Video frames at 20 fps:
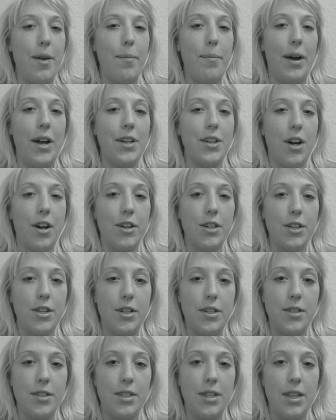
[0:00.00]
in my
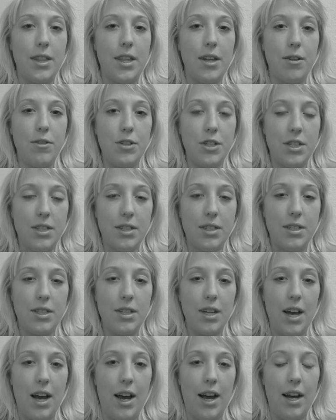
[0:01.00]
doctors that they'll just